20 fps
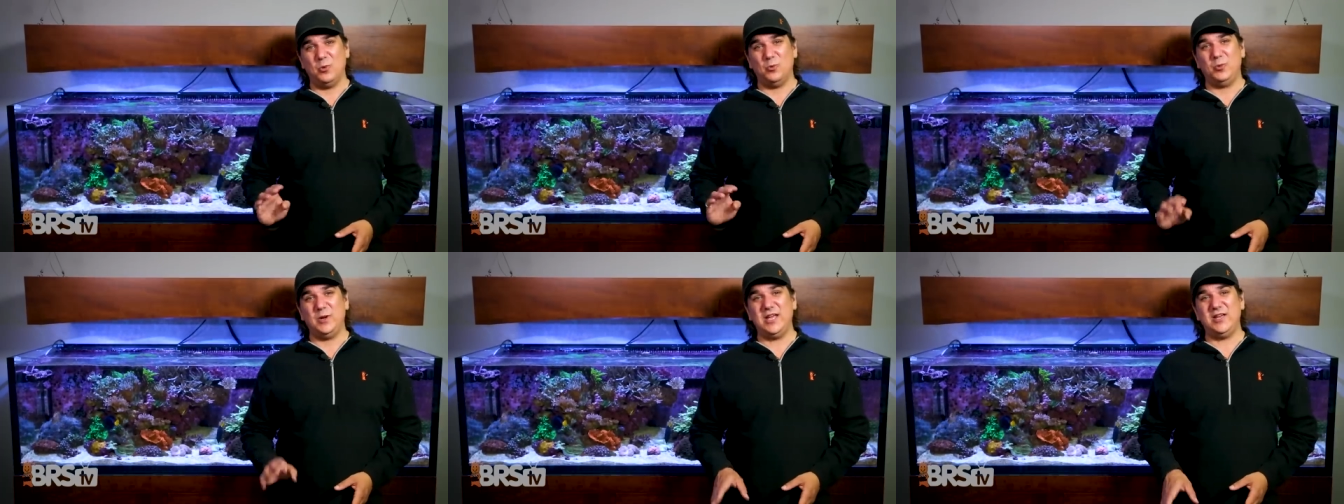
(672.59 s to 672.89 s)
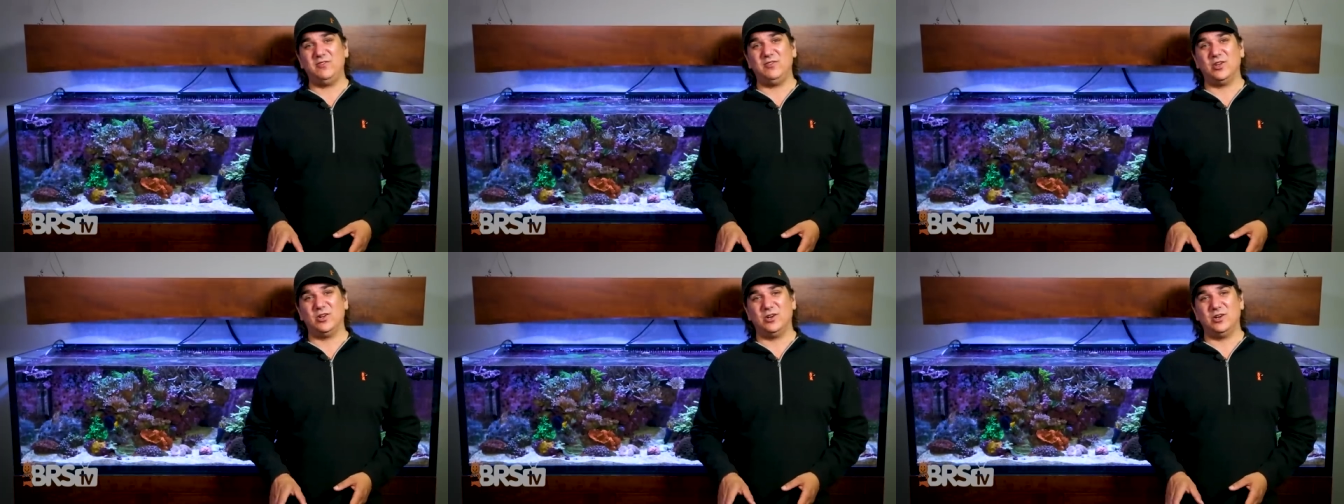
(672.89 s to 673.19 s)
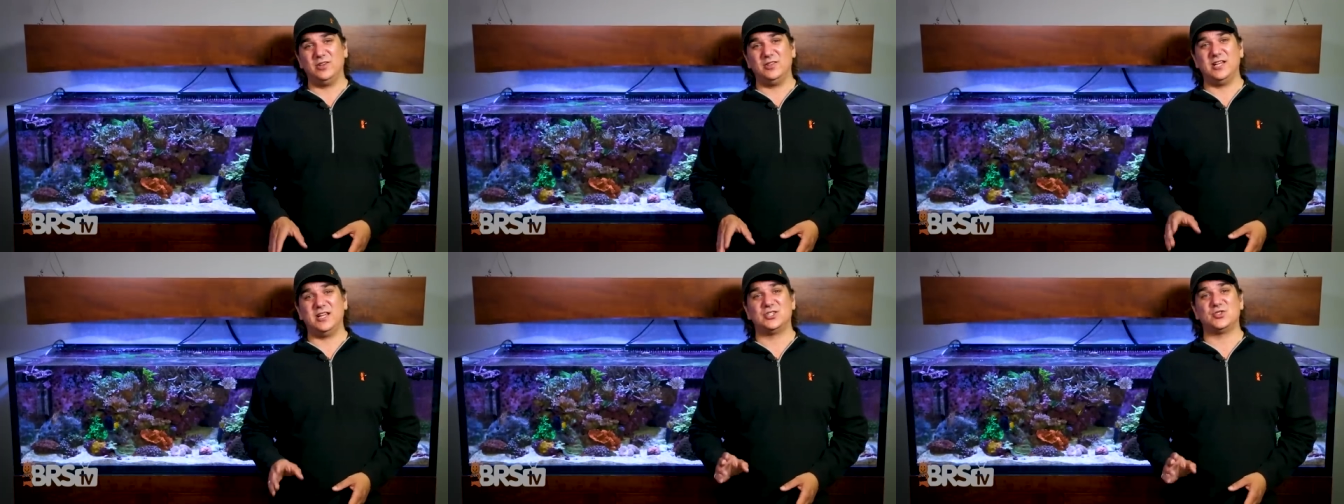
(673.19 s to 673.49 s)
we've
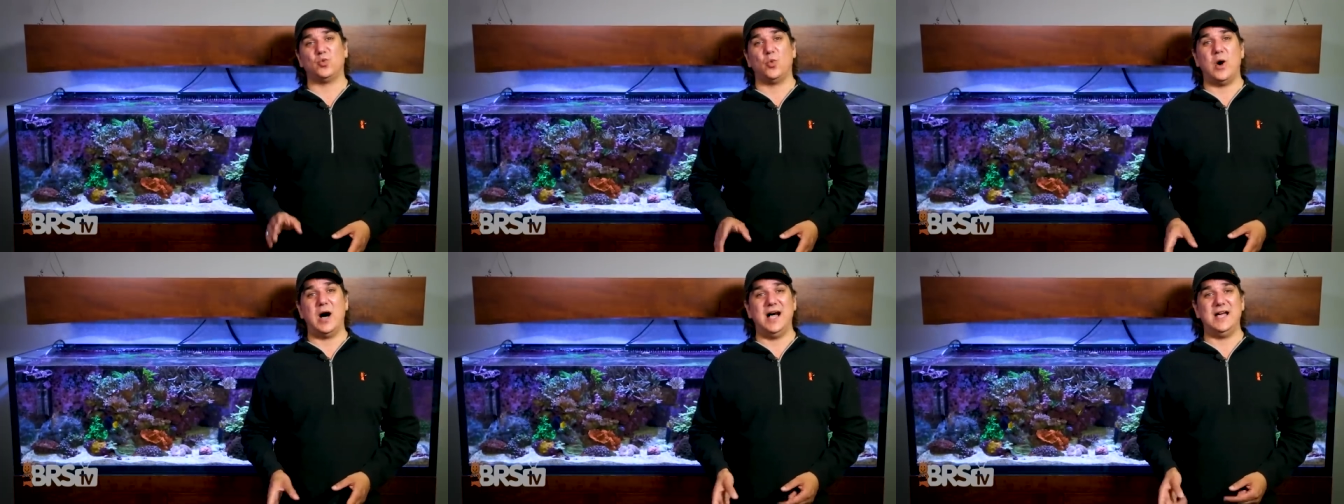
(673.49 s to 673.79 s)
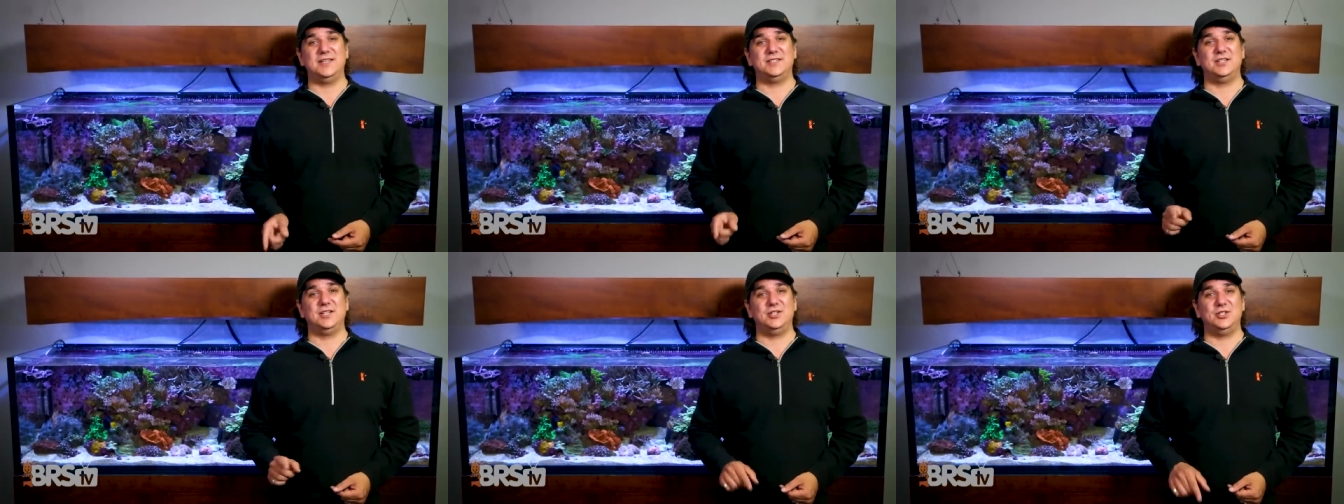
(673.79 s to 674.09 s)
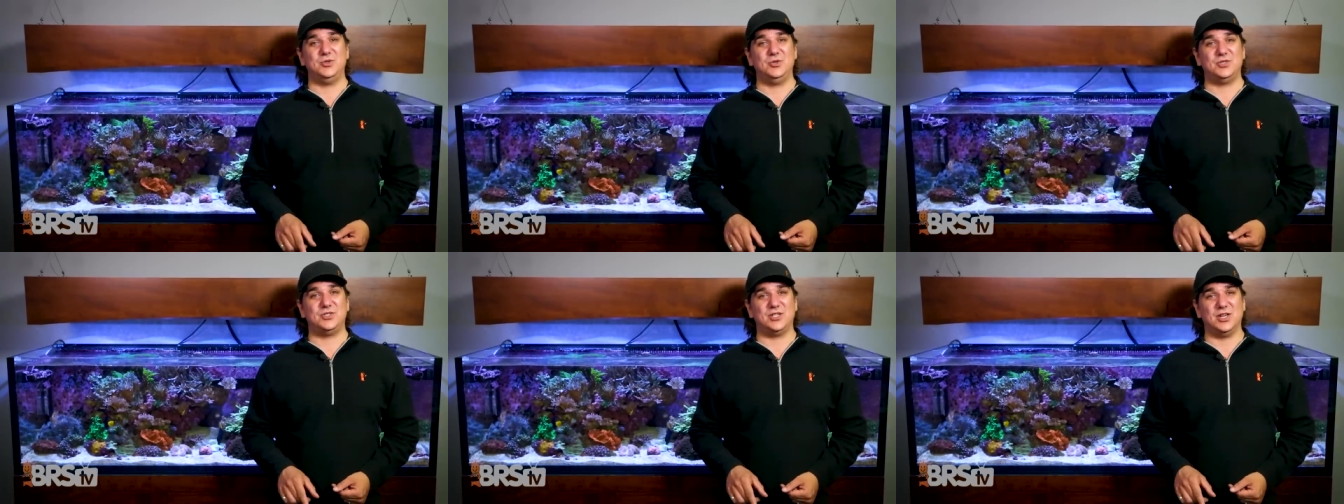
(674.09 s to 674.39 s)
learned that it's wise to
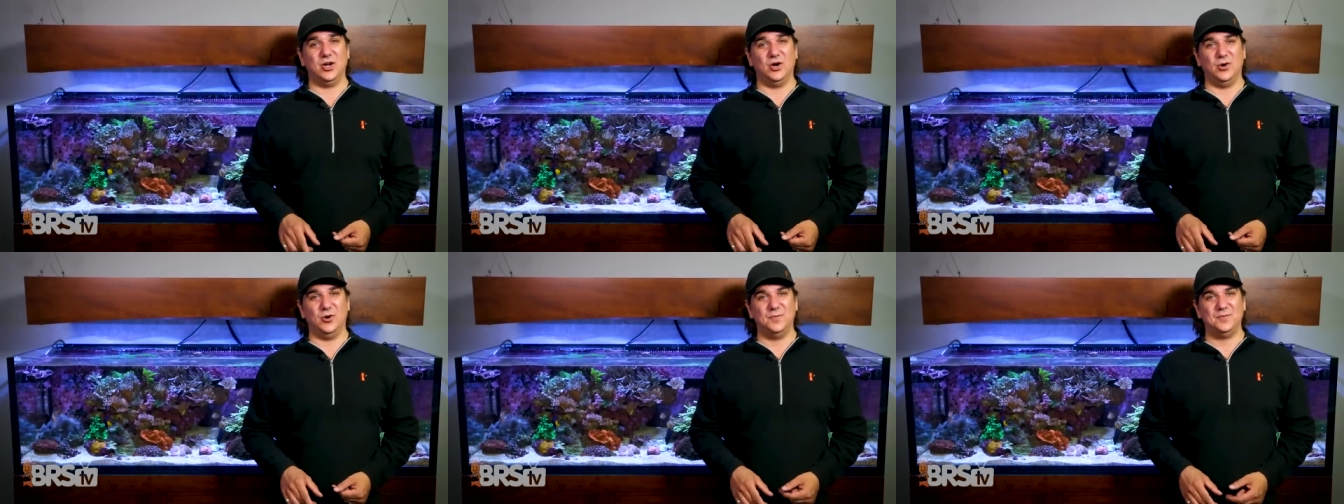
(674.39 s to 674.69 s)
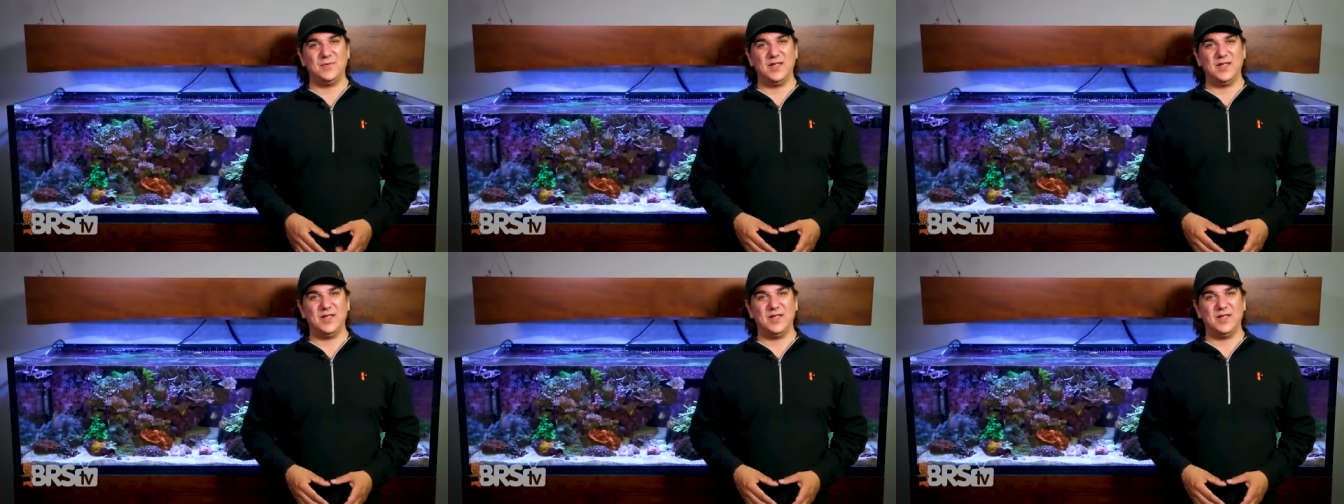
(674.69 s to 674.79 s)
do so.